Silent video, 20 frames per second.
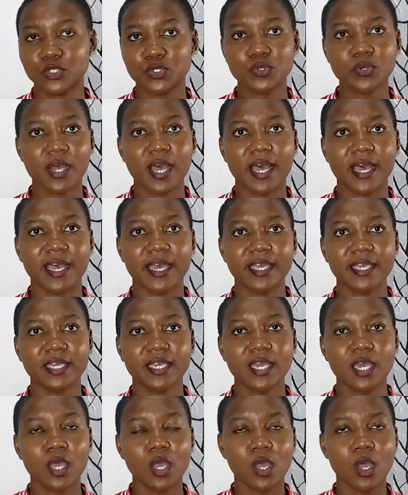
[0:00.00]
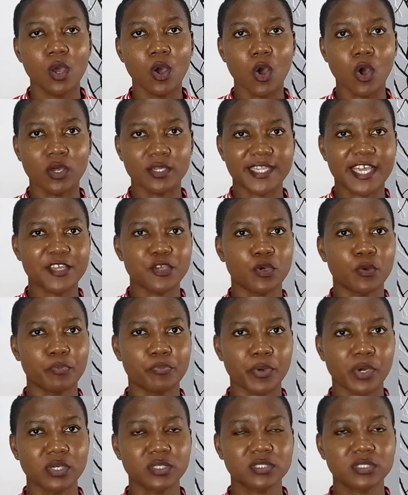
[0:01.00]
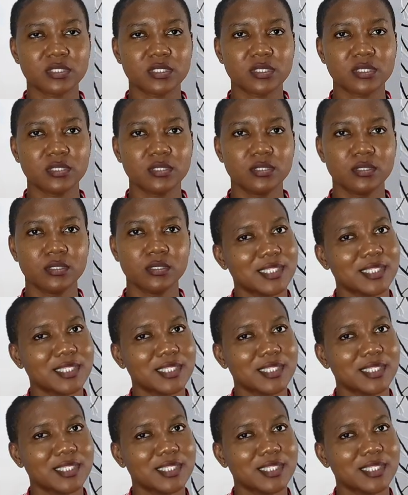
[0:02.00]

too high under your bust,